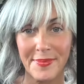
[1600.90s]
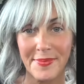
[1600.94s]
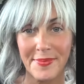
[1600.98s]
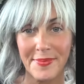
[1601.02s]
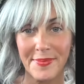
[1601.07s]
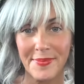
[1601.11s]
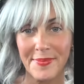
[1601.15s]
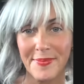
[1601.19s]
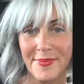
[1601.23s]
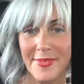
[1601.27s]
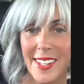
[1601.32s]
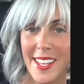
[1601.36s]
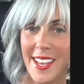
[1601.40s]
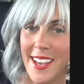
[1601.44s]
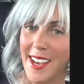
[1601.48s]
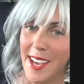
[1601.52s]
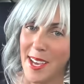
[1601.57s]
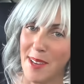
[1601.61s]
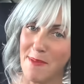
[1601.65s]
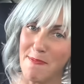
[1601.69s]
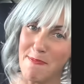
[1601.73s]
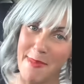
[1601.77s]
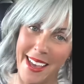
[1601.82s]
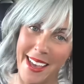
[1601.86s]

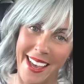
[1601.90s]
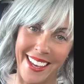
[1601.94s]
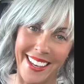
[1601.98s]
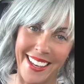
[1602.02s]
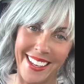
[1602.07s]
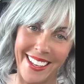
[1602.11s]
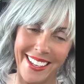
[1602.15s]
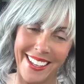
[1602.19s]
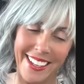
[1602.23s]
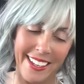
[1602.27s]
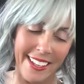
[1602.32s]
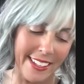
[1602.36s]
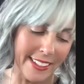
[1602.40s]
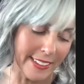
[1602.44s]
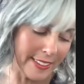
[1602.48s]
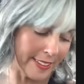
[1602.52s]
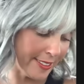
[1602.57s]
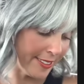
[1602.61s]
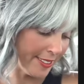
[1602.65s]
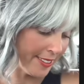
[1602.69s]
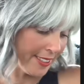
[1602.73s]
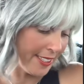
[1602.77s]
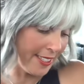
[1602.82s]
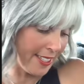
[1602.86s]
Hi, MAGA.
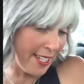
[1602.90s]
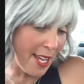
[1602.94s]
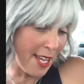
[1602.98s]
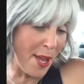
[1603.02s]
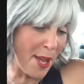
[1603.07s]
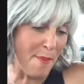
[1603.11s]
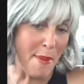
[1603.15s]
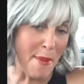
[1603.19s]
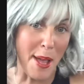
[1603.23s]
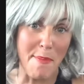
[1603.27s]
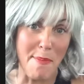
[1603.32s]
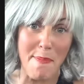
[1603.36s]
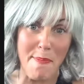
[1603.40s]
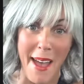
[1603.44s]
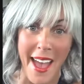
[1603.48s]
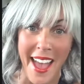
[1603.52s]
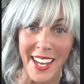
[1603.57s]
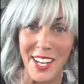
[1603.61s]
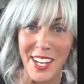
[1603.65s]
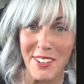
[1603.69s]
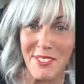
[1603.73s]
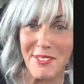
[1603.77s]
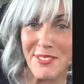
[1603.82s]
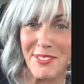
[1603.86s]
My
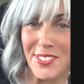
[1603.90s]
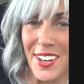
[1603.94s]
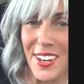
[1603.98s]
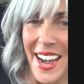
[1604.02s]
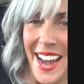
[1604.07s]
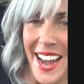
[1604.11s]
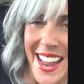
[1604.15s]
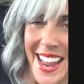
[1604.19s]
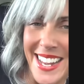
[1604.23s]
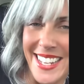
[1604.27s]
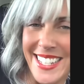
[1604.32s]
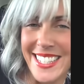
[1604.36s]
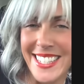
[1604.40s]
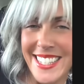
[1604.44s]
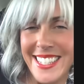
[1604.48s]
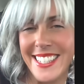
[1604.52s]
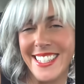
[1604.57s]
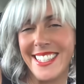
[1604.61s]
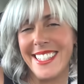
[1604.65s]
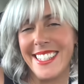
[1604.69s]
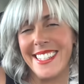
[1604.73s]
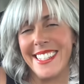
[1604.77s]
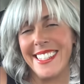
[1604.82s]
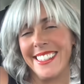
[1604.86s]
MAGA
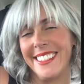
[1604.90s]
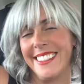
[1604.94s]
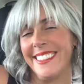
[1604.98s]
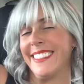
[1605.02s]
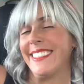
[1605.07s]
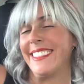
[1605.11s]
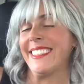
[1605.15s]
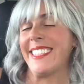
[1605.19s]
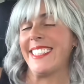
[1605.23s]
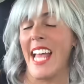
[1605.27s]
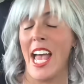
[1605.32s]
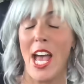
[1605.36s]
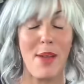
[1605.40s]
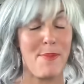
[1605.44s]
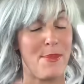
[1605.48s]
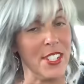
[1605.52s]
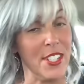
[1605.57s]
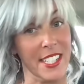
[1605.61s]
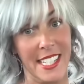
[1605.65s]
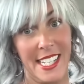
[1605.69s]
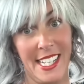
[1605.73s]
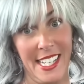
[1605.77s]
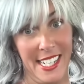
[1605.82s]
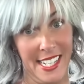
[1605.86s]
friends. I'm
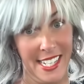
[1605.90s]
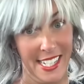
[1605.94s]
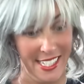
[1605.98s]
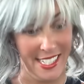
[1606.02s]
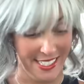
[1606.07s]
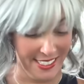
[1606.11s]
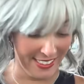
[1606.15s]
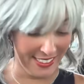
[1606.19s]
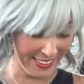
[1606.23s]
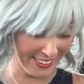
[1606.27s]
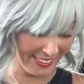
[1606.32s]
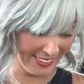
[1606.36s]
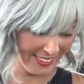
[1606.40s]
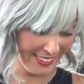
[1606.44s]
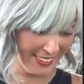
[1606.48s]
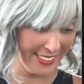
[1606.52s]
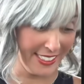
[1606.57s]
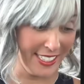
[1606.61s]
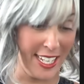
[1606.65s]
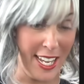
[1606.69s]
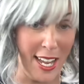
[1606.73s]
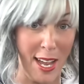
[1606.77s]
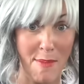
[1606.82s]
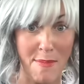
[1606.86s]
just kidding.
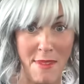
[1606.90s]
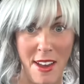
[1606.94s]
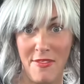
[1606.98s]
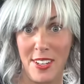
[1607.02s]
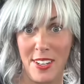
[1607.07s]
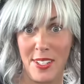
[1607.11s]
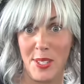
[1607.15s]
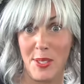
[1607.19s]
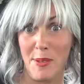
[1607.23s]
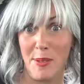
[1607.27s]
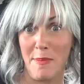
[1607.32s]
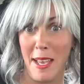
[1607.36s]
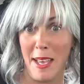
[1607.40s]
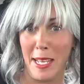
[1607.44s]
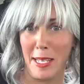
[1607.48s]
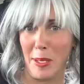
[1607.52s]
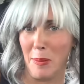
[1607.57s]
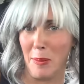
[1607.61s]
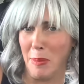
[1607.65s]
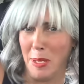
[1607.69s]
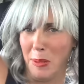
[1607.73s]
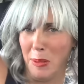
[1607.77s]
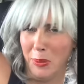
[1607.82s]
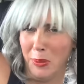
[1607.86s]
I'm not friends with
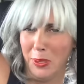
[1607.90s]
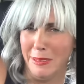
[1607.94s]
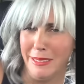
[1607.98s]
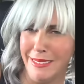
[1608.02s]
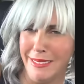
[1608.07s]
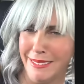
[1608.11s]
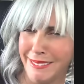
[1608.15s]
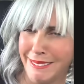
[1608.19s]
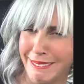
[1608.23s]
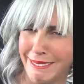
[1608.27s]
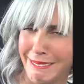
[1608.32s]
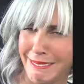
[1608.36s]
MAGA people.